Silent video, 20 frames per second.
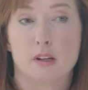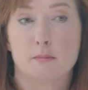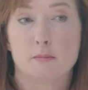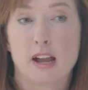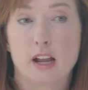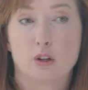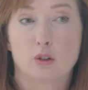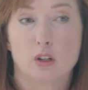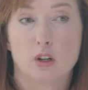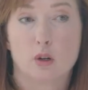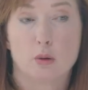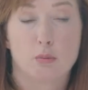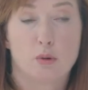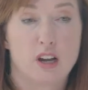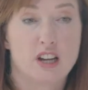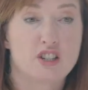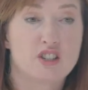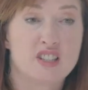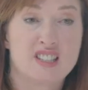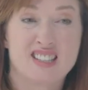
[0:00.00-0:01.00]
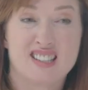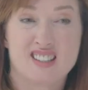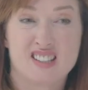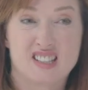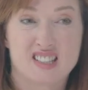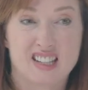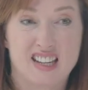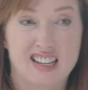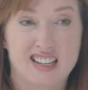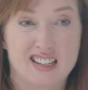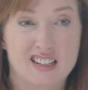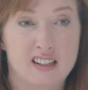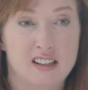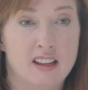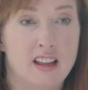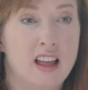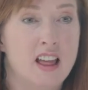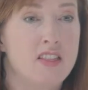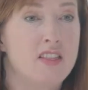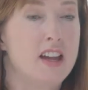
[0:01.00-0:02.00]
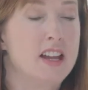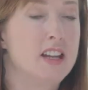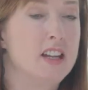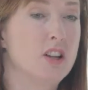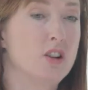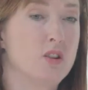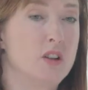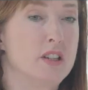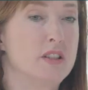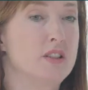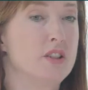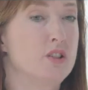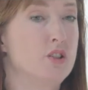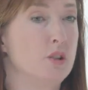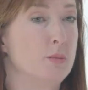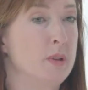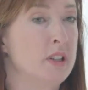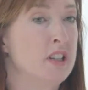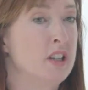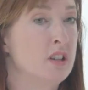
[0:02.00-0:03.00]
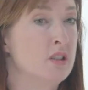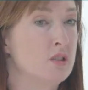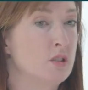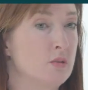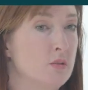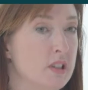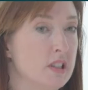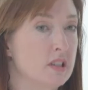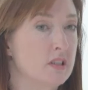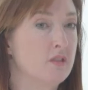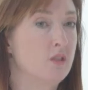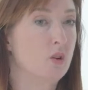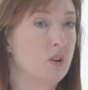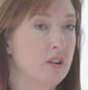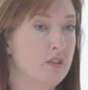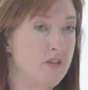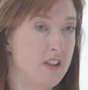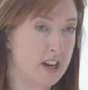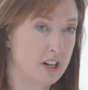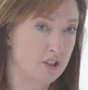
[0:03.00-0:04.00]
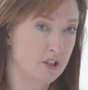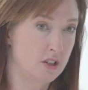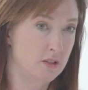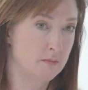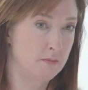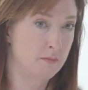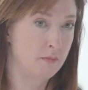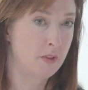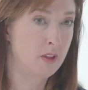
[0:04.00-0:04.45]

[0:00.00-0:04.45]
microabrasions in the skin that increases your potential risk for infection.